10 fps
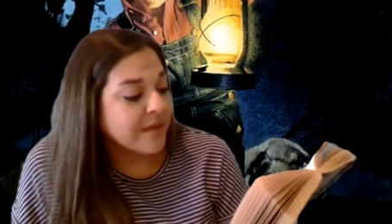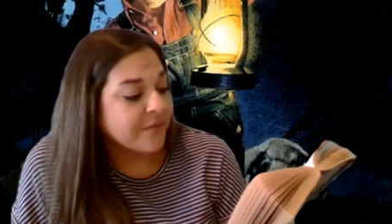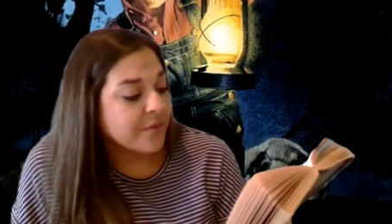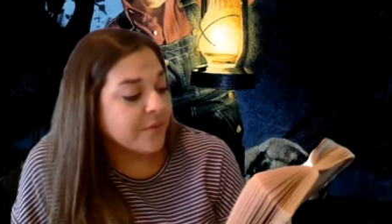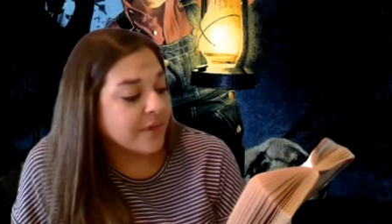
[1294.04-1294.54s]

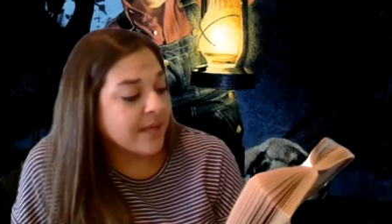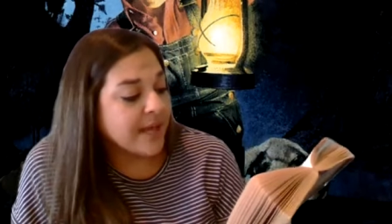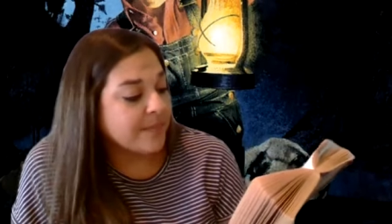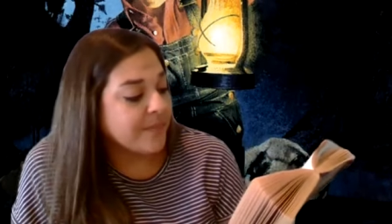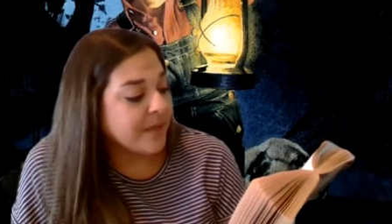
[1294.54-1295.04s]
for it
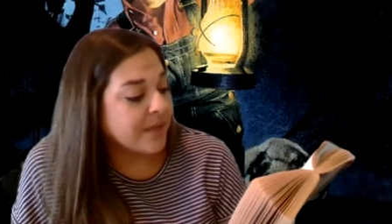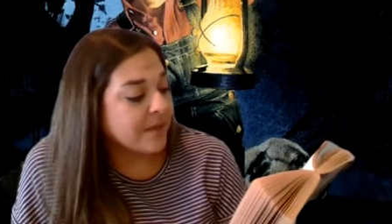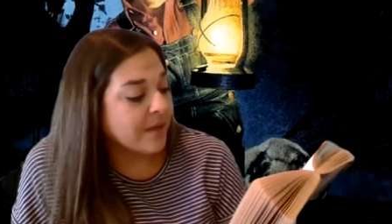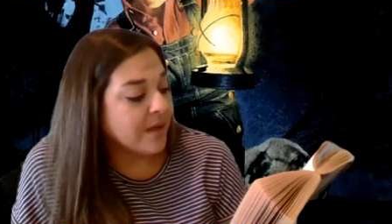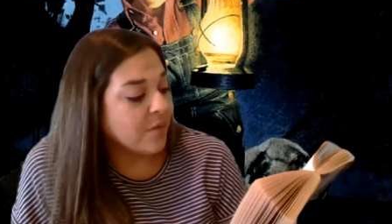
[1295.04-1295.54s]
had been
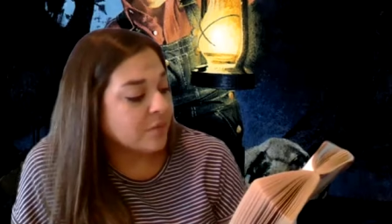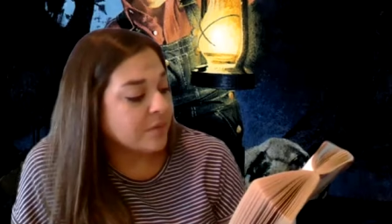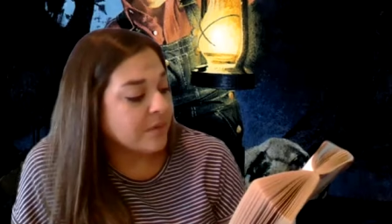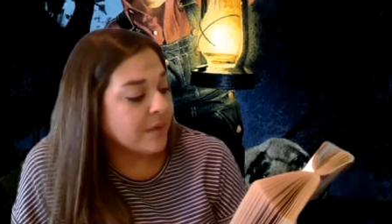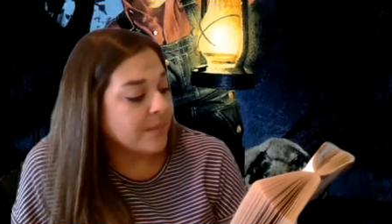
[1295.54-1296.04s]

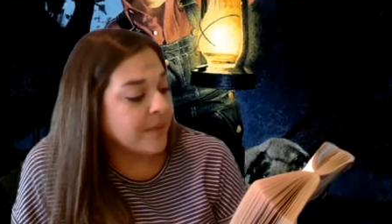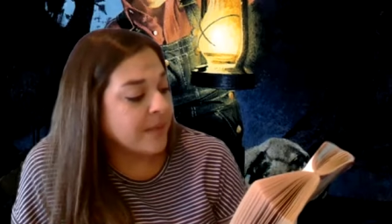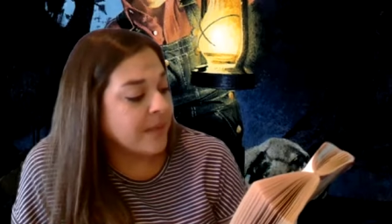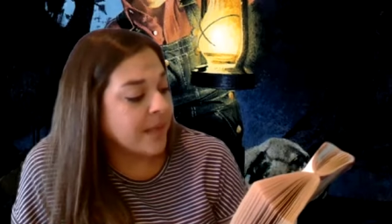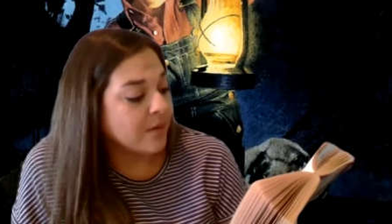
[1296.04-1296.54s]

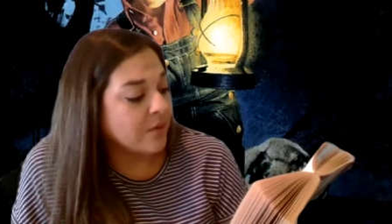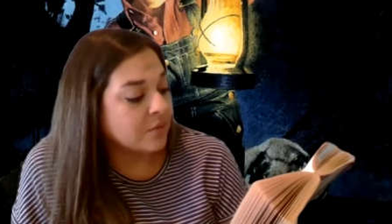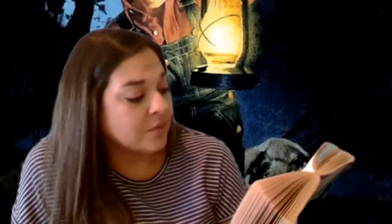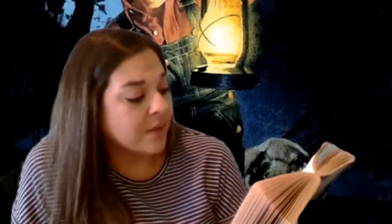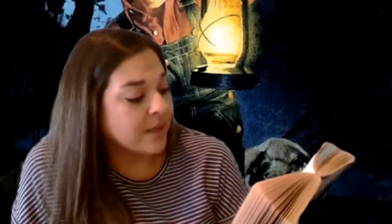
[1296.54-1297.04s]
an
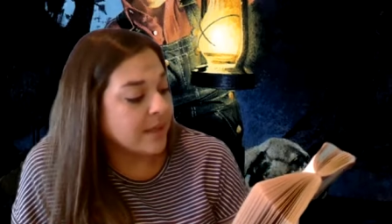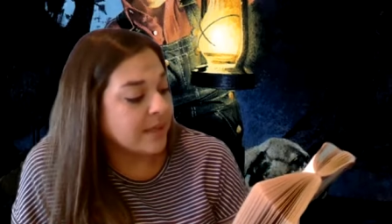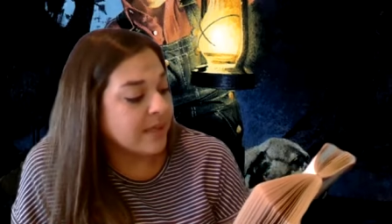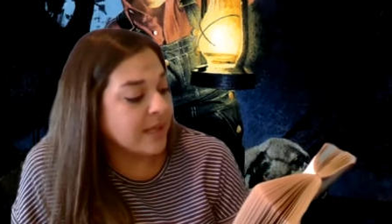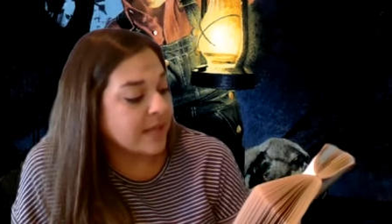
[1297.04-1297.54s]
old one.
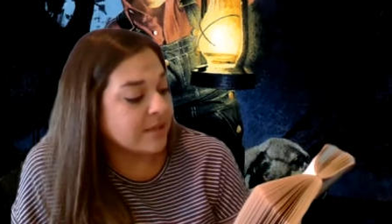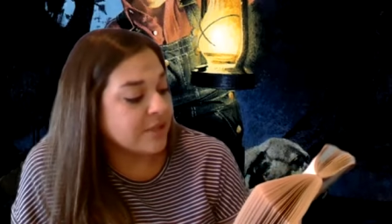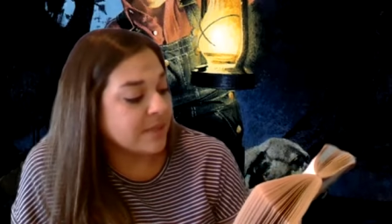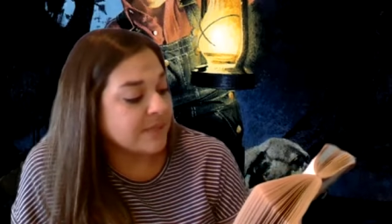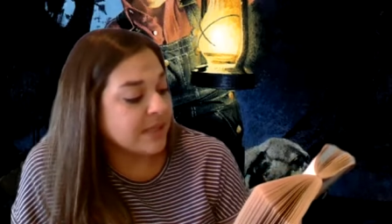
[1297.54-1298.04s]
He
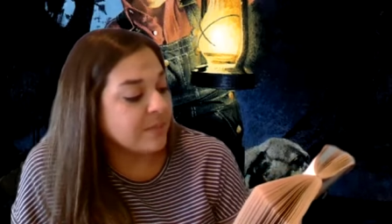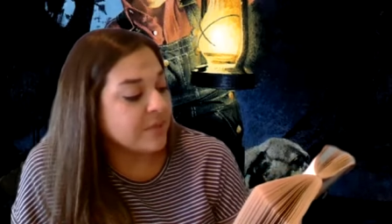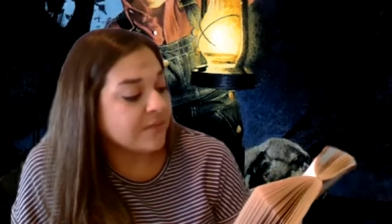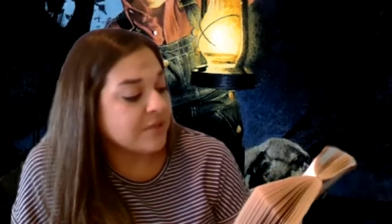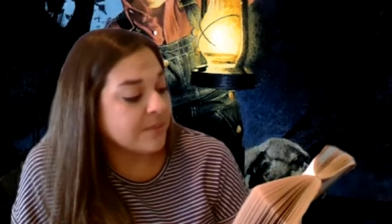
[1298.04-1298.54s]
would
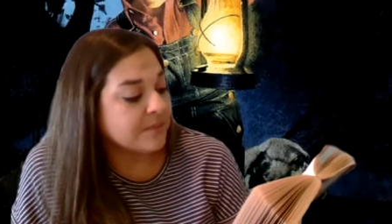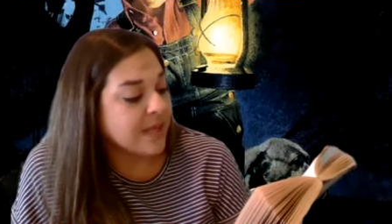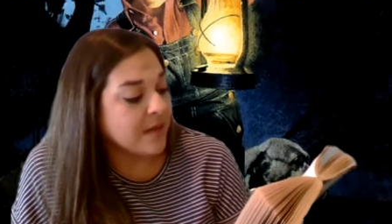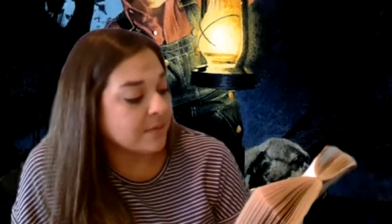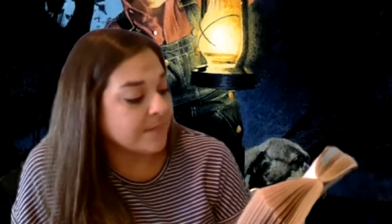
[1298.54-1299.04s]
have jumped
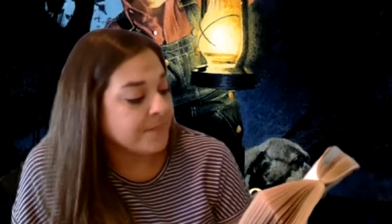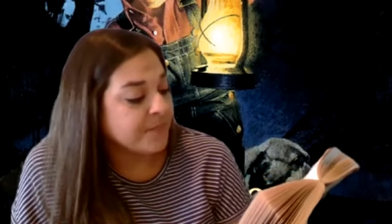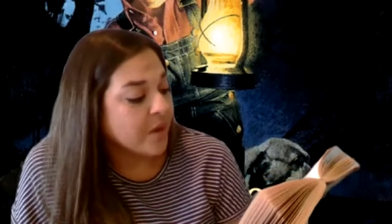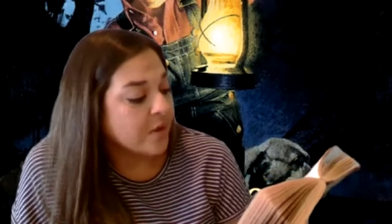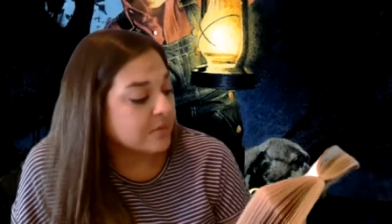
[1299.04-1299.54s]
out.
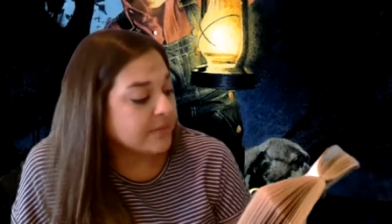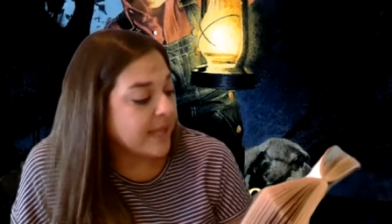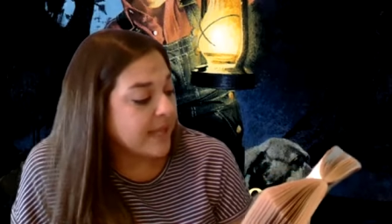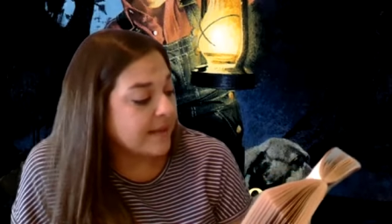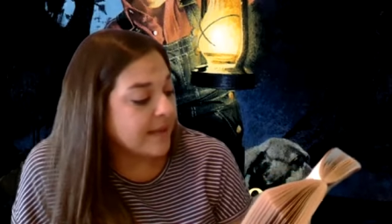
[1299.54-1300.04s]
Old
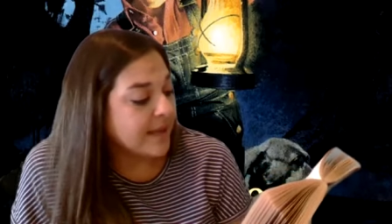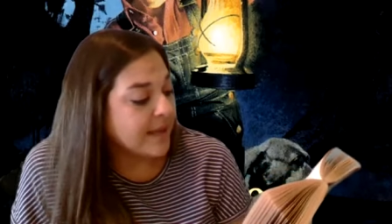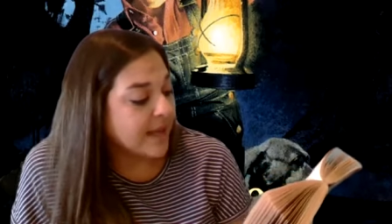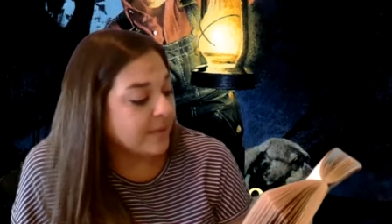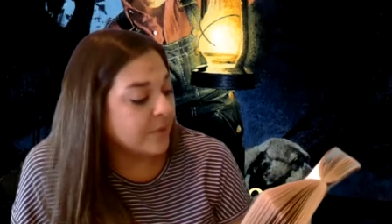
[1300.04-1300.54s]
Dan
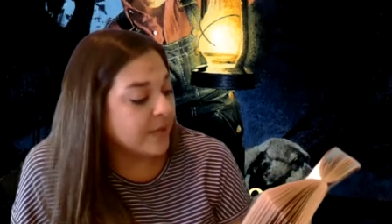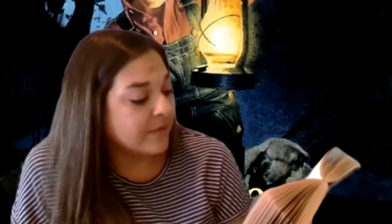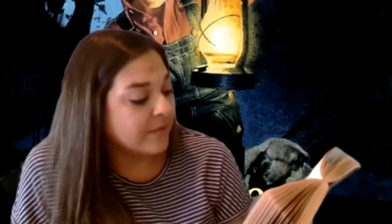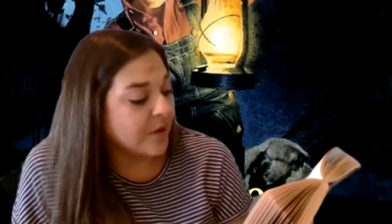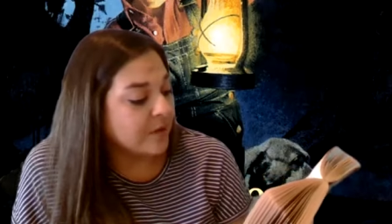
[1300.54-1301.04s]
would
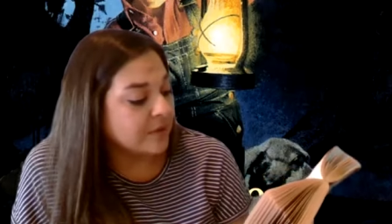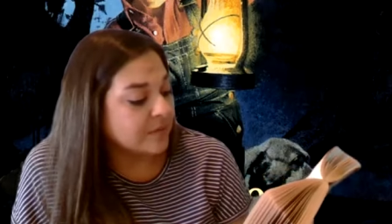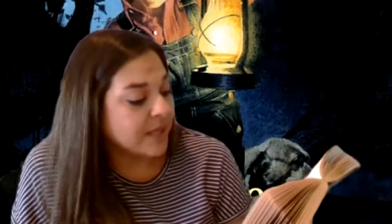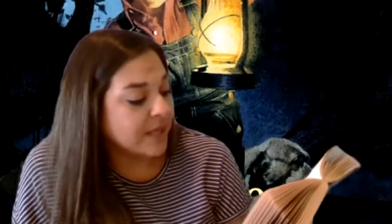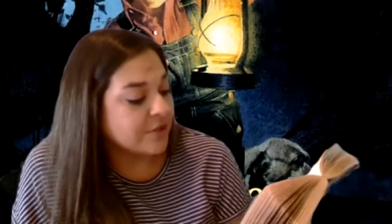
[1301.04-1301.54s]
have
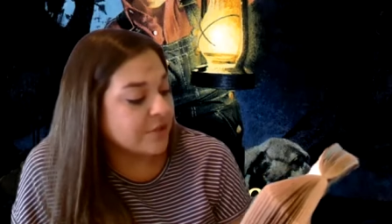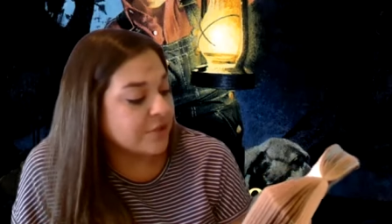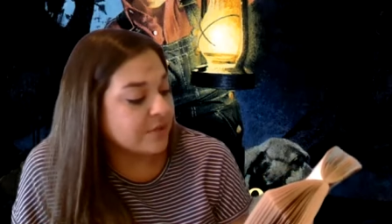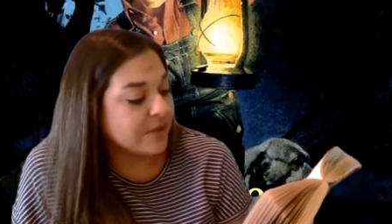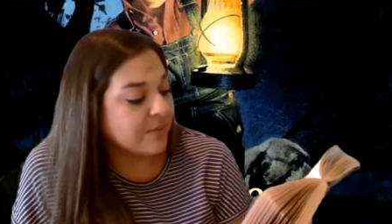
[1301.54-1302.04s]
followed, and
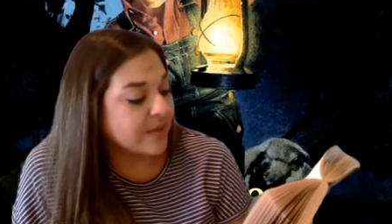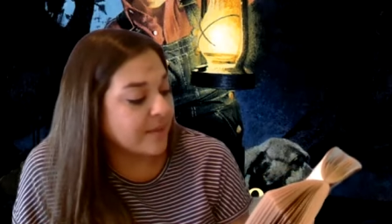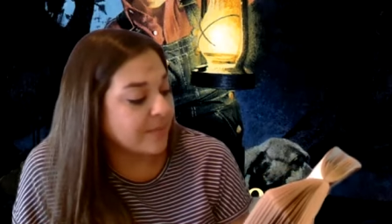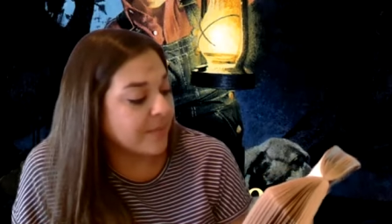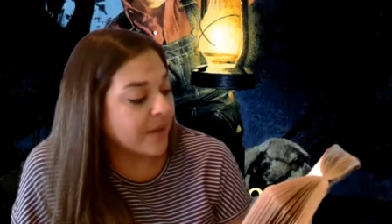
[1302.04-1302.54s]
surely would
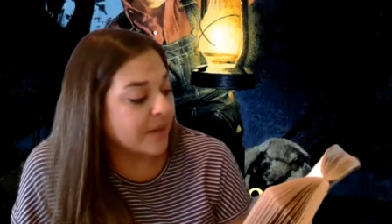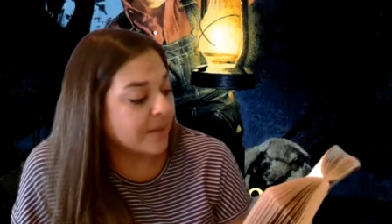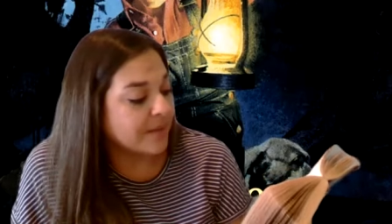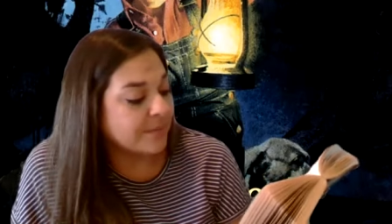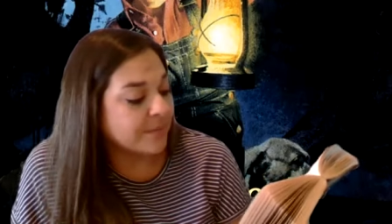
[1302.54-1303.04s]
have
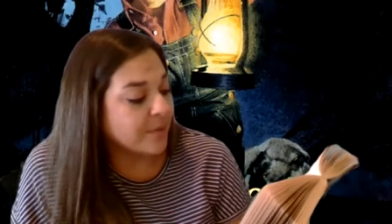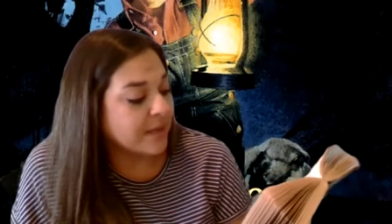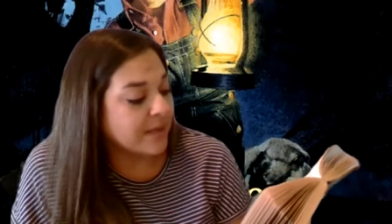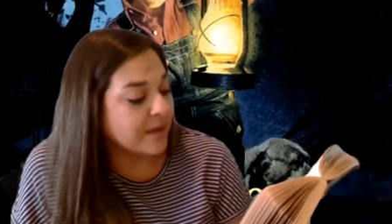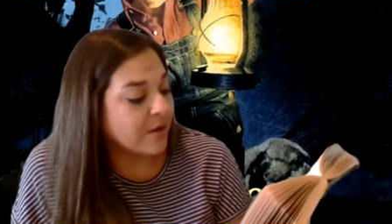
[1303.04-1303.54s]

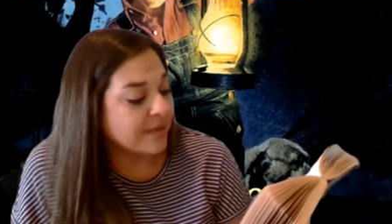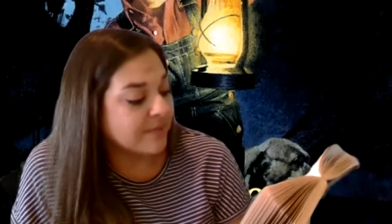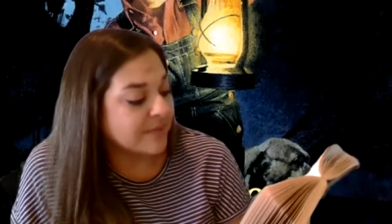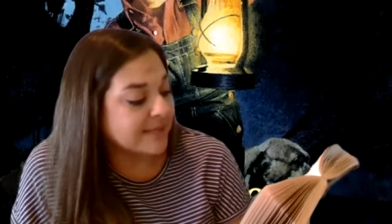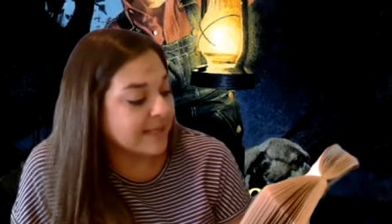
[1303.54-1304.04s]
broken all of
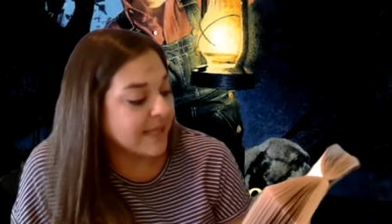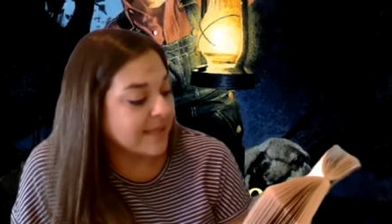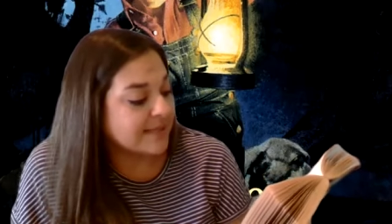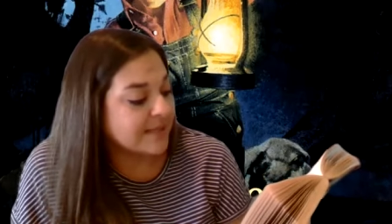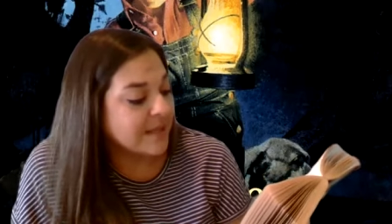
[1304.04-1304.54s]
his
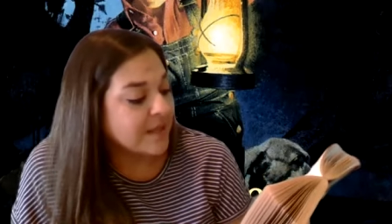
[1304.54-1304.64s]
legs.